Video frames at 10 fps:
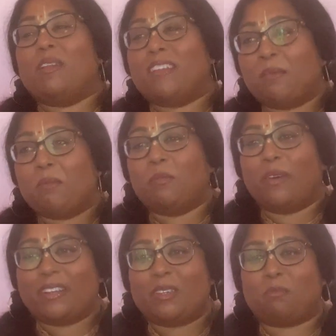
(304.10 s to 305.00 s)
Tell me
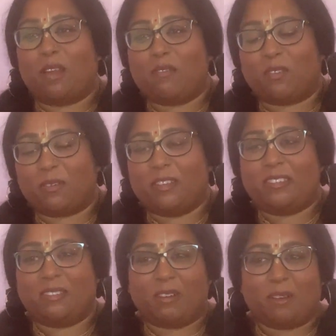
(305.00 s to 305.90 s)
what do you pray for when you
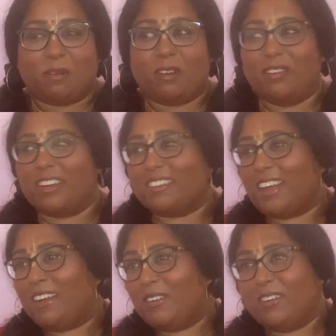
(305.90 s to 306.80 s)
see roundabout about because
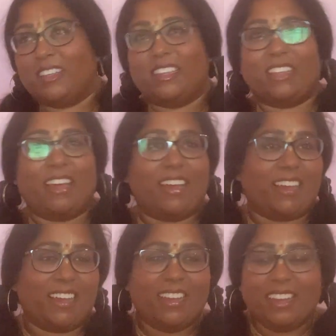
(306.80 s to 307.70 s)
I really
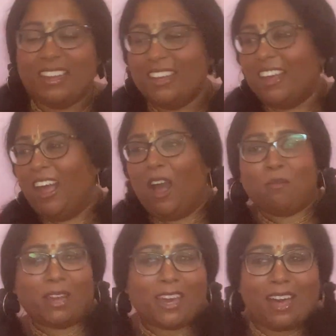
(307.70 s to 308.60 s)
like. Oh
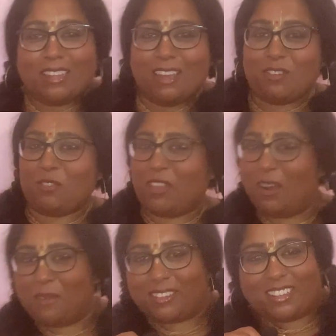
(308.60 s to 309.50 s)
my god, I love your
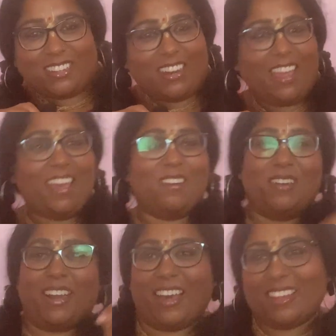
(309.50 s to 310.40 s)
flower basket today. Oh
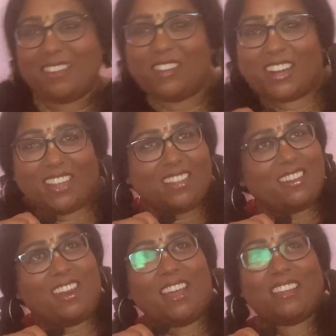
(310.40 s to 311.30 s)
my god, I love your garland
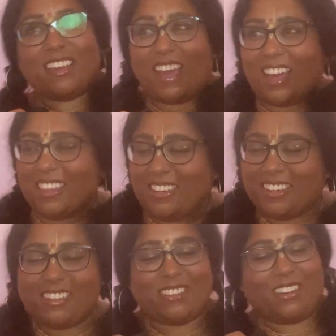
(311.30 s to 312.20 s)
today. Look at how they
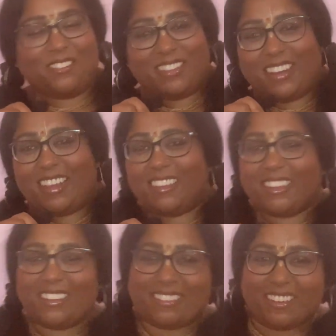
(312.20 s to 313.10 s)
did your turban today. You're
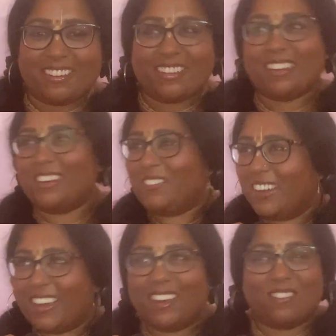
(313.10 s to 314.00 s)
looking so good. Oh
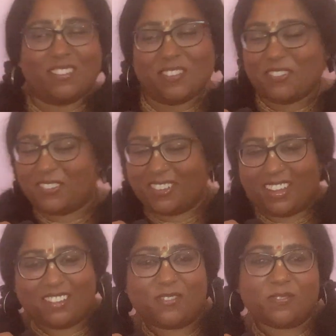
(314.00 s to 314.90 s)
my god, blah blah blah.
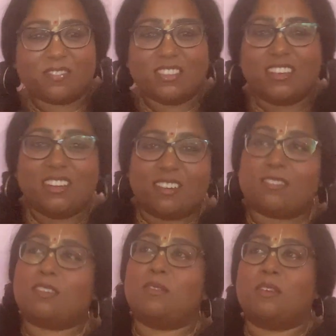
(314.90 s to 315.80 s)
blah. Or
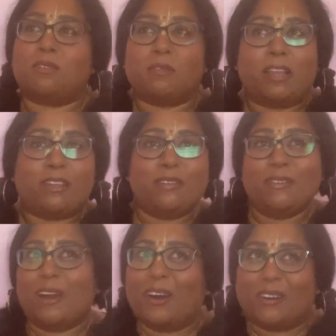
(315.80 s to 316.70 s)
sometimes I'm like, you
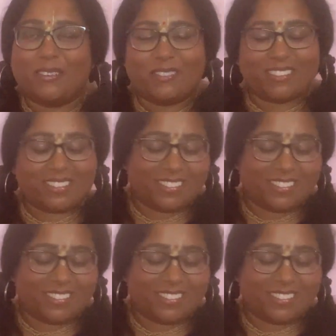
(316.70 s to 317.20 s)
know,